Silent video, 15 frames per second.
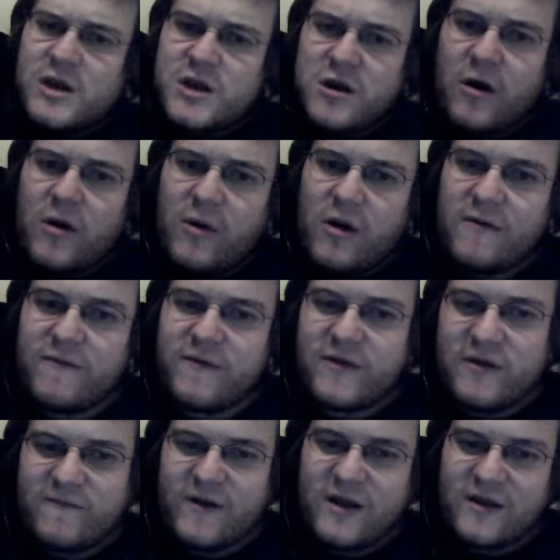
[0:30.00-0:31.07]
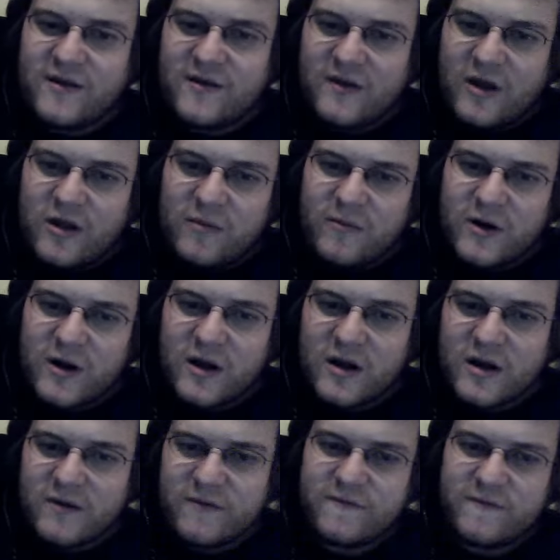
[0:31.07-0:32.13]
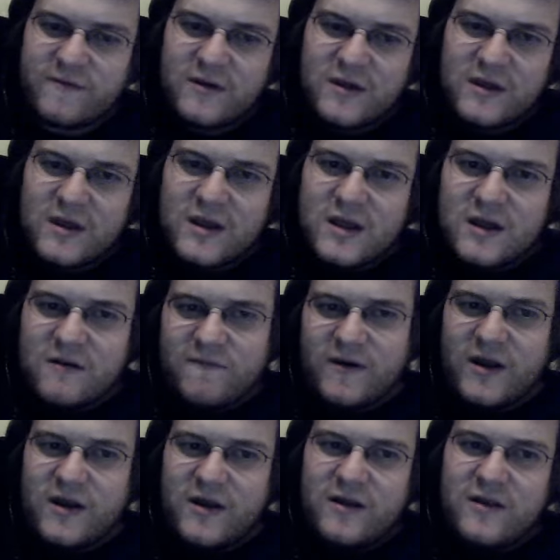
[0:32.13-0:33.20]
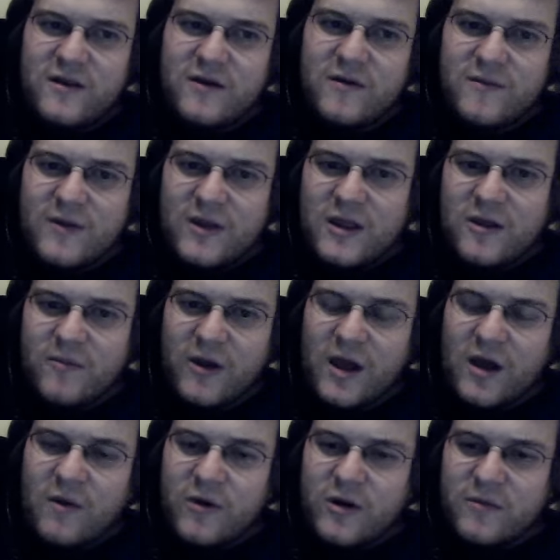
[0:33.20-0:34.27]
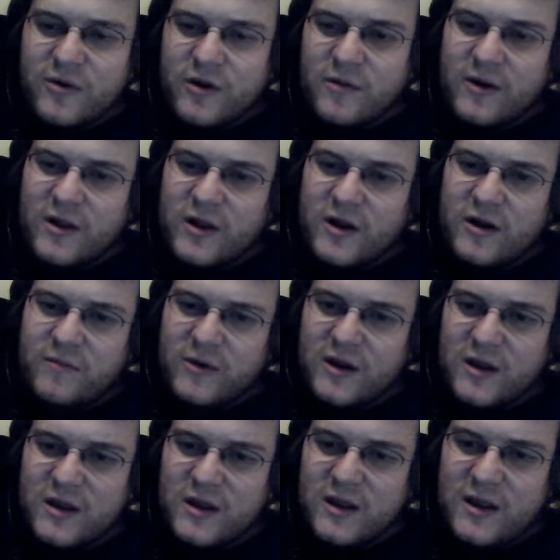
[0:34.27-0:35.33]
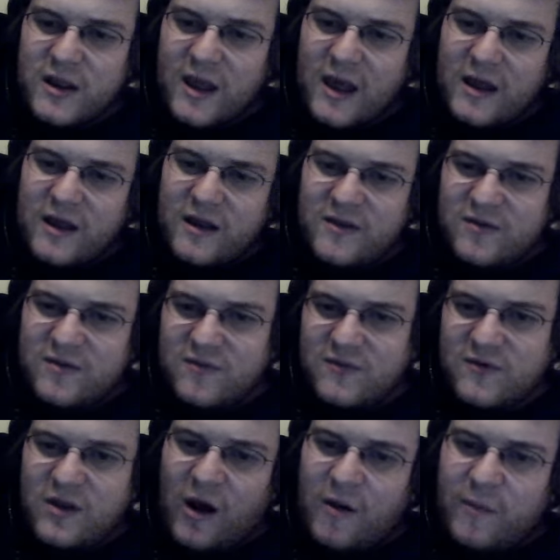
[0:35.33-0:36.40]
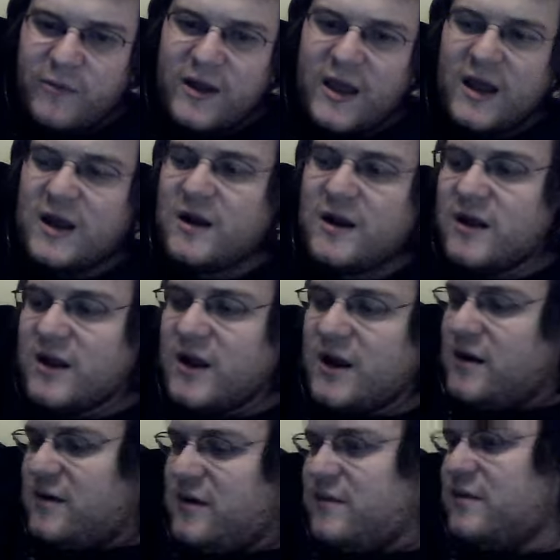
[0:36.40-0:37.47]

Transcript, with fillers: show them off and see if I can sell them or not. If I could do eBay, I would put them on there, but yeah, that's complicated on there.